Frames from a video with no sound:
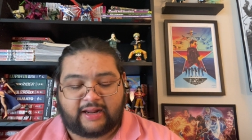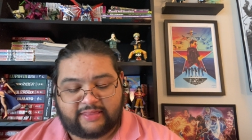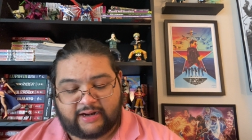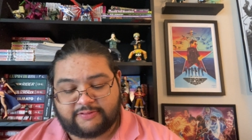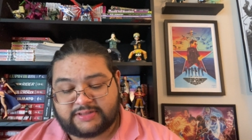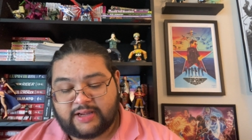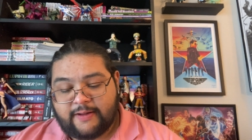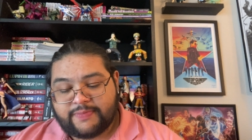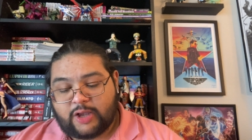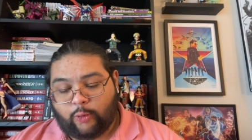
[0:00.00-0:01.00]
I thought it was
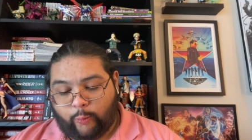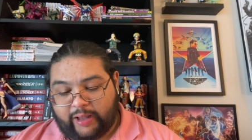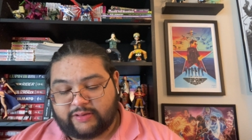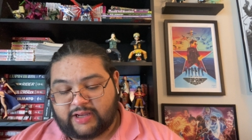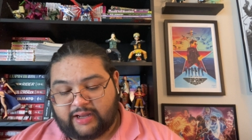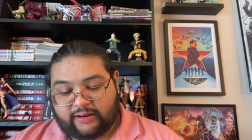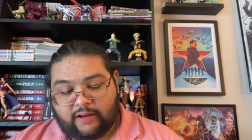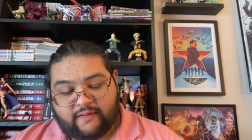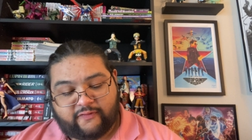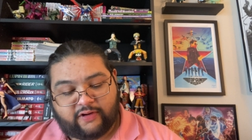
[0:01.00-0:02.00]
well done
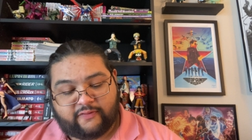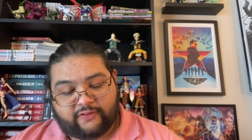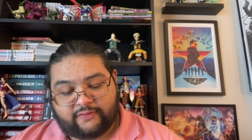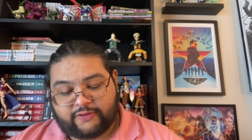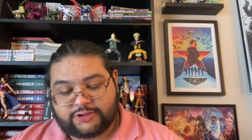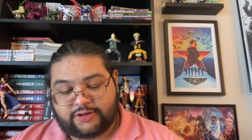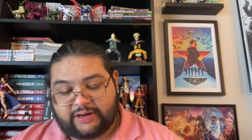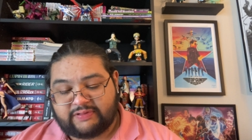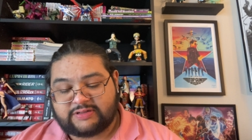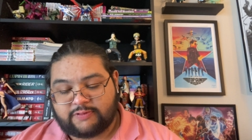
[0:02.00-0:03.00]
for, for, for sure. It
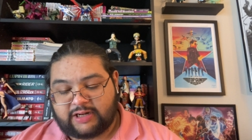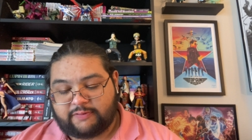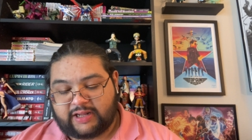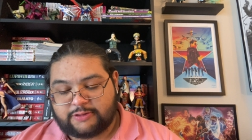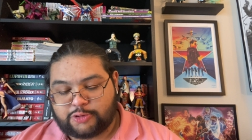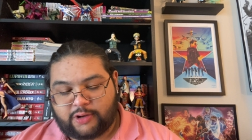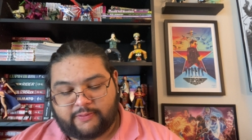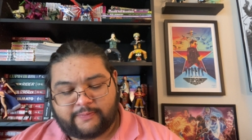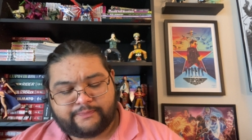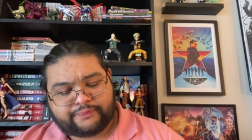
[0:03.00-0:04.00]
was really, really
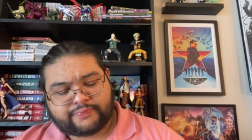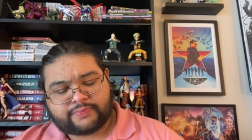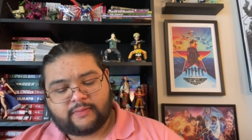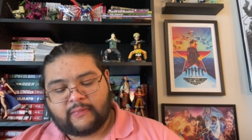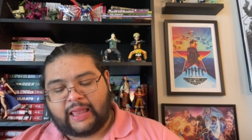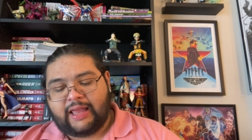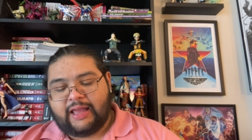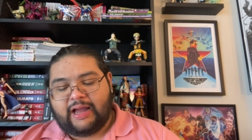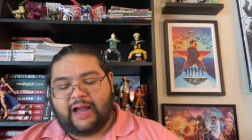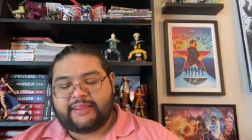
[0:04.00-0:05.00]
enjoyable.
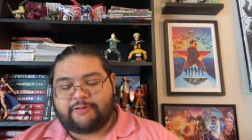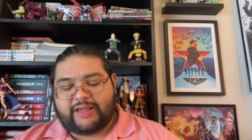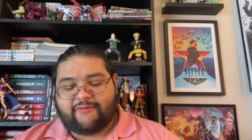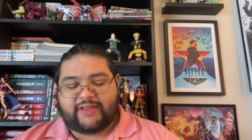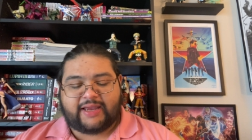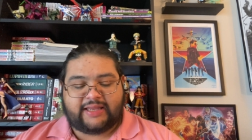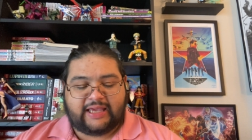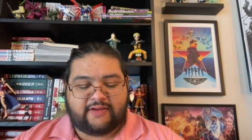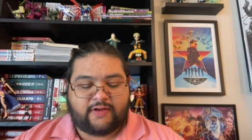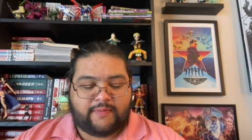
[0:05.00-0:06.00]
Uh, then we have
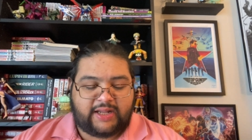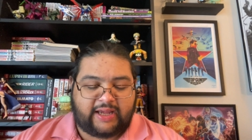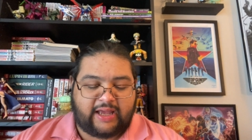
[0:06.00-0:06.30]
Nynaeve meeting